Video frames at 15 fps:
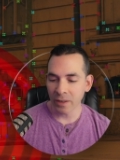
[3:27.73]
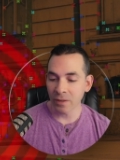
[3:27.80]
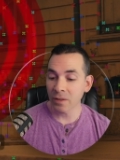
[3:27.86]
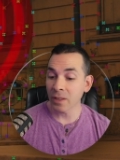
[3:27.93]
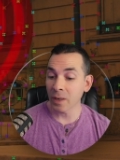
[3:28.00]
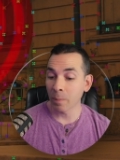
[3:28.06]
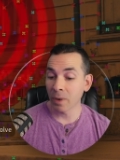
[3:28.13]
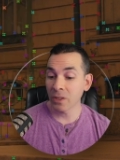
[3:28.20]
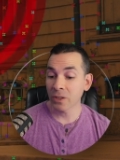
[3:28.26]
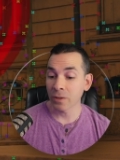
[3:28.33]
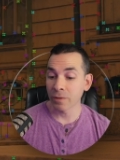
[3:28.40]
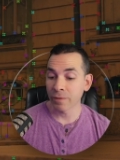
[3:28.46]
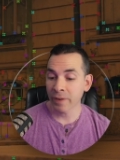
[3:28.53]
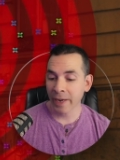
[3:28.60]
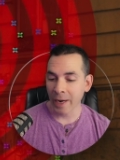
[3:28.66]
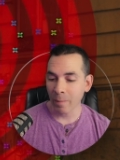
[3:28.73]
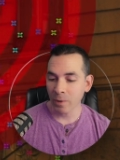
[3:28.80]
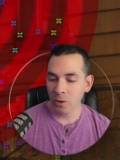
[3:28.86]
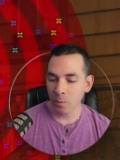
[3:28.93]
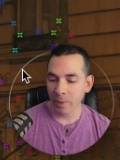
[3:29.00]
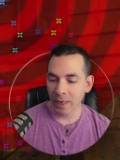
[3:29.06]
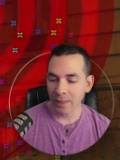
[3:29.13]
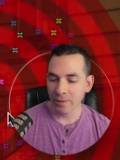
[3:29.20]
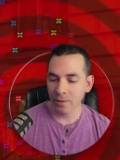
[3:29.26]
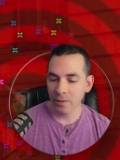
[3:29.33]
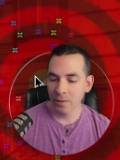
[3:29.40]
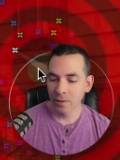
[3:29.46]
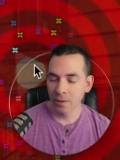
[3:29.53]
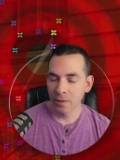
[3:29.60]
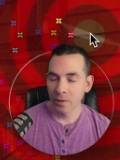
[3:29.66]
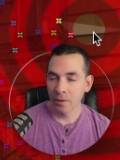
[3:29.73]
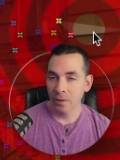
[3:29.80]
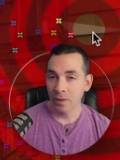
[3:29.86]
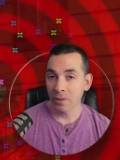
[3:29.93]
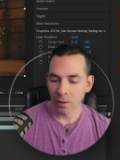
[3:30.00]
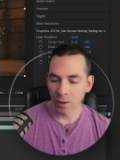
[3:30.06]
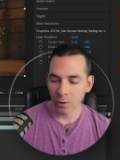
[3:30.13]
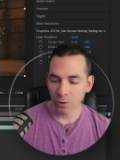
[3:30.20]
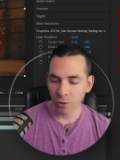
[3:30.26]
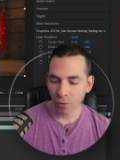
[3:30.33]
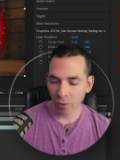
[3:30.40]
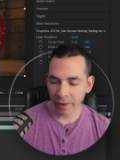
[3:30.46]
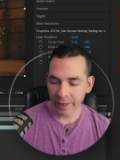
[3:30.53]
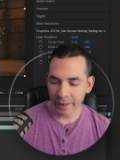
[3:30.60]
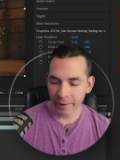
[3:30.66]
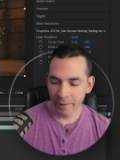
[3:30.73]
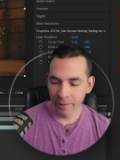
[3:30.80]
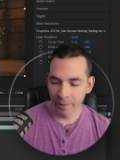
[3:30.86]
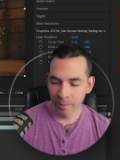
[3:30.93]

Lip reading: you'll see a bunch of camera tracks here. Looks great.